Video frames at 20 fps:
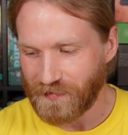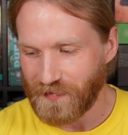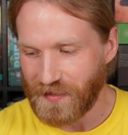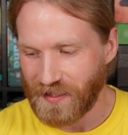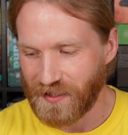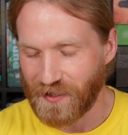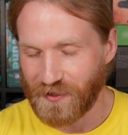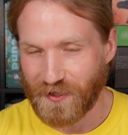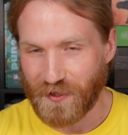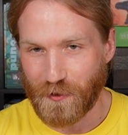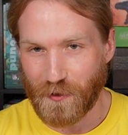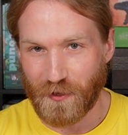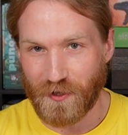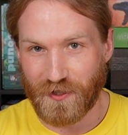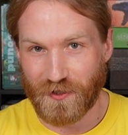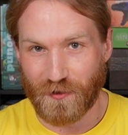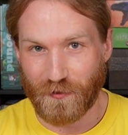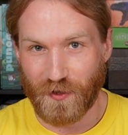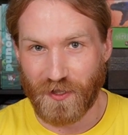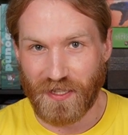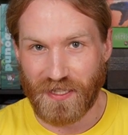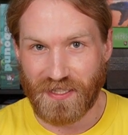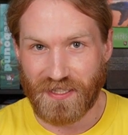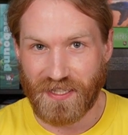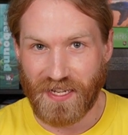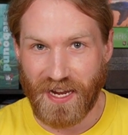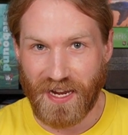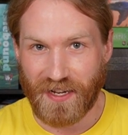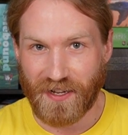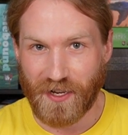those orders really
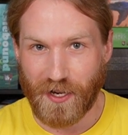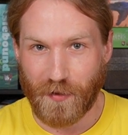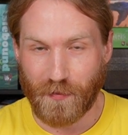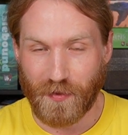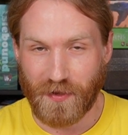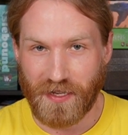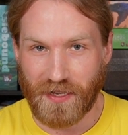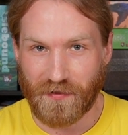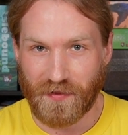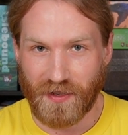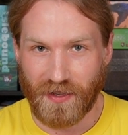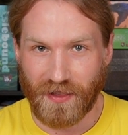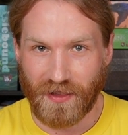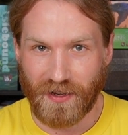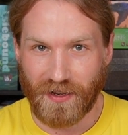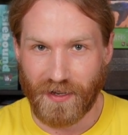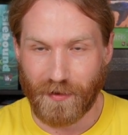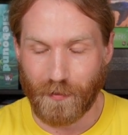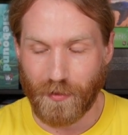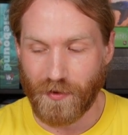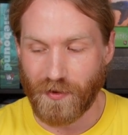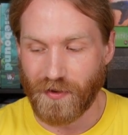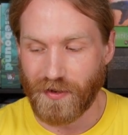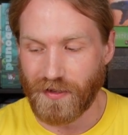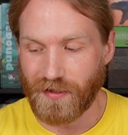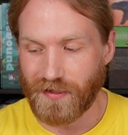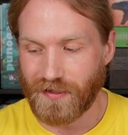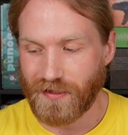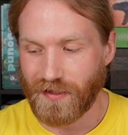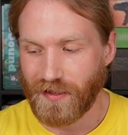stack up and give you a lot of
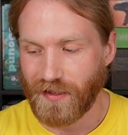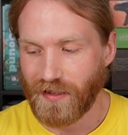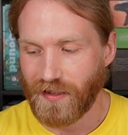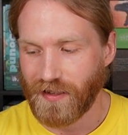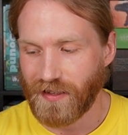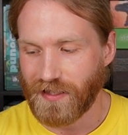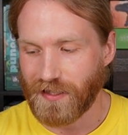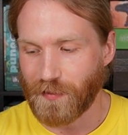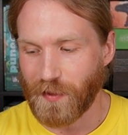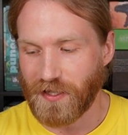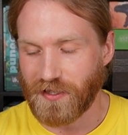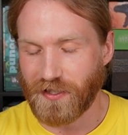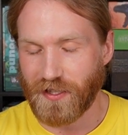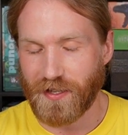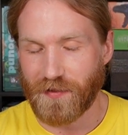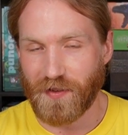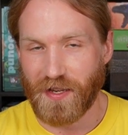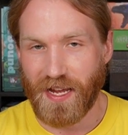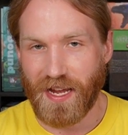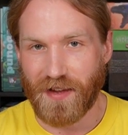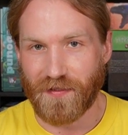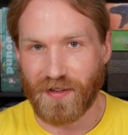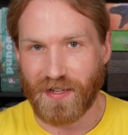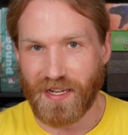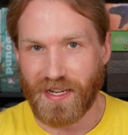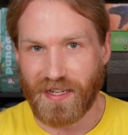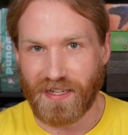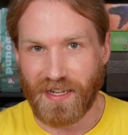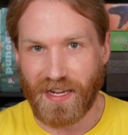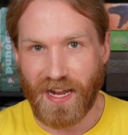points, especially if you have an
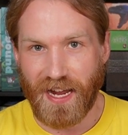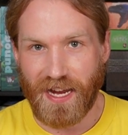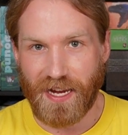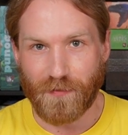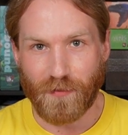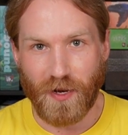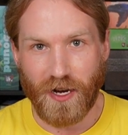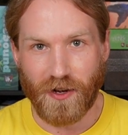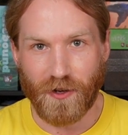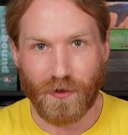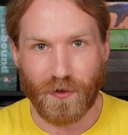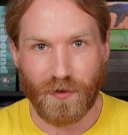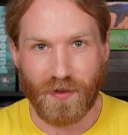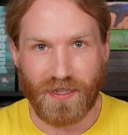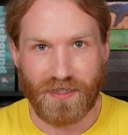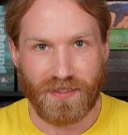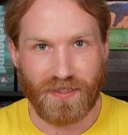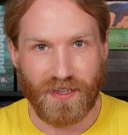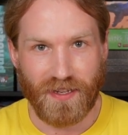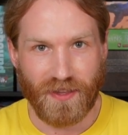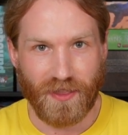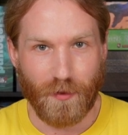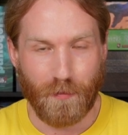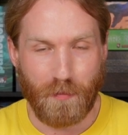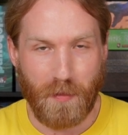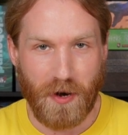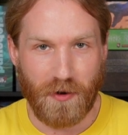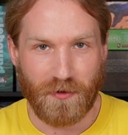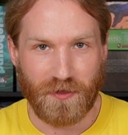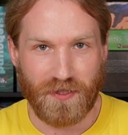end game goal that's like the
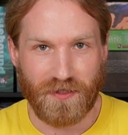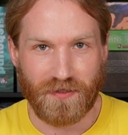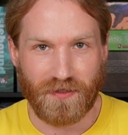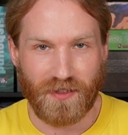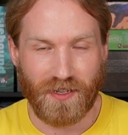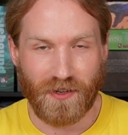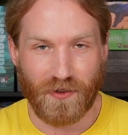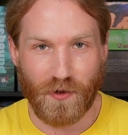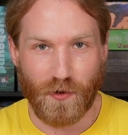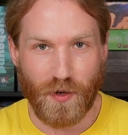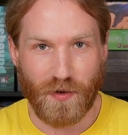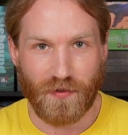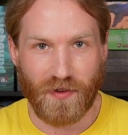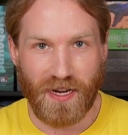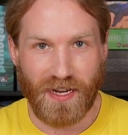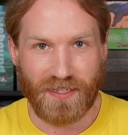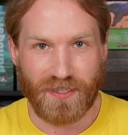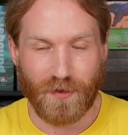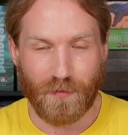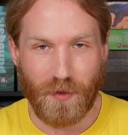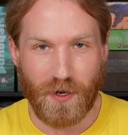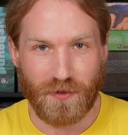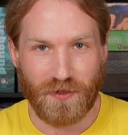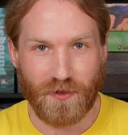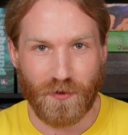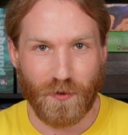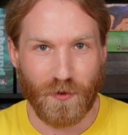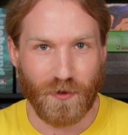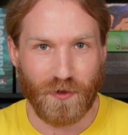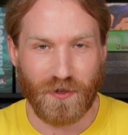most, whoever has the most
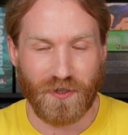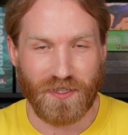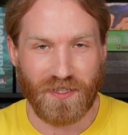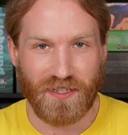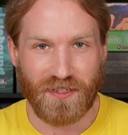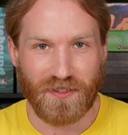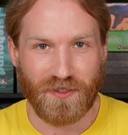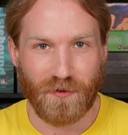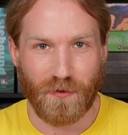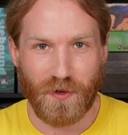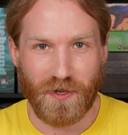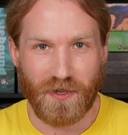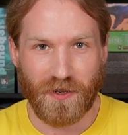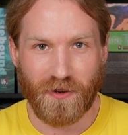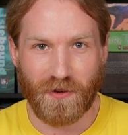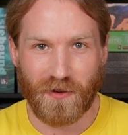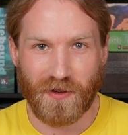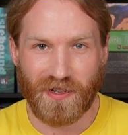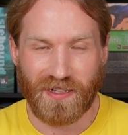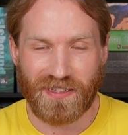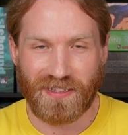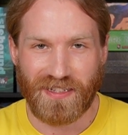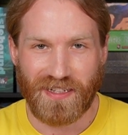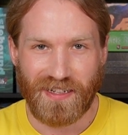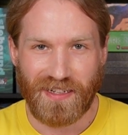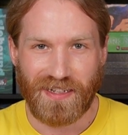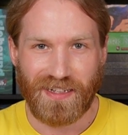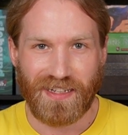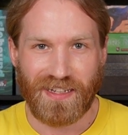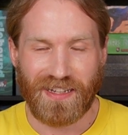orders gets 20 coins.
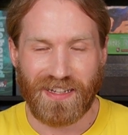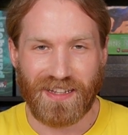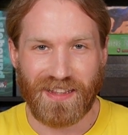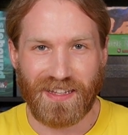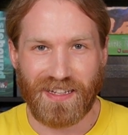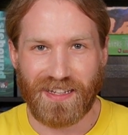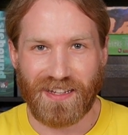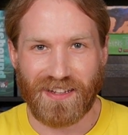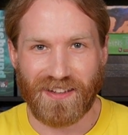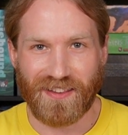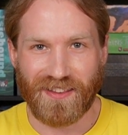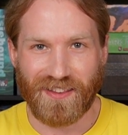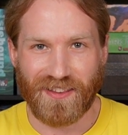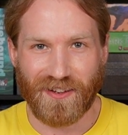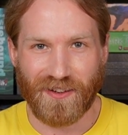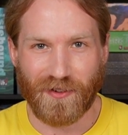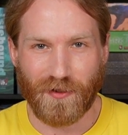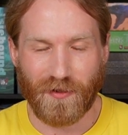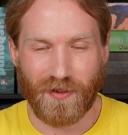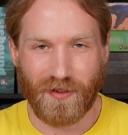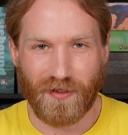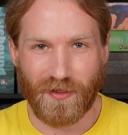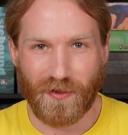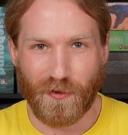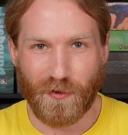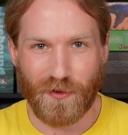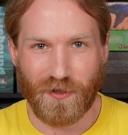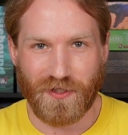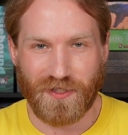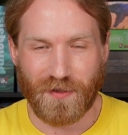Then the
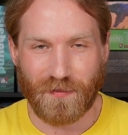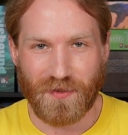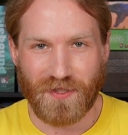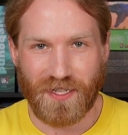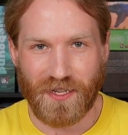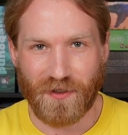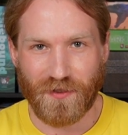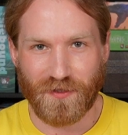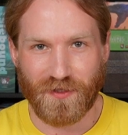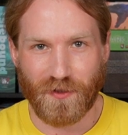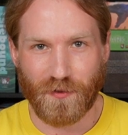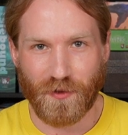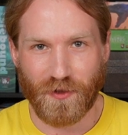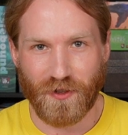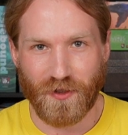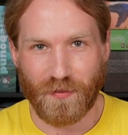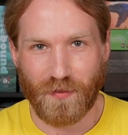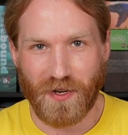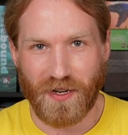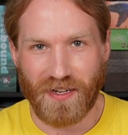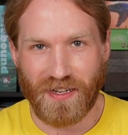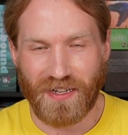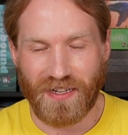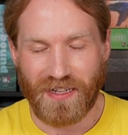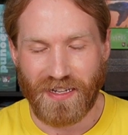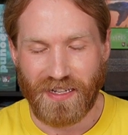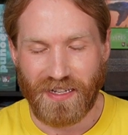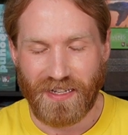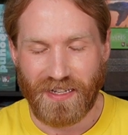orders themselves are worth money.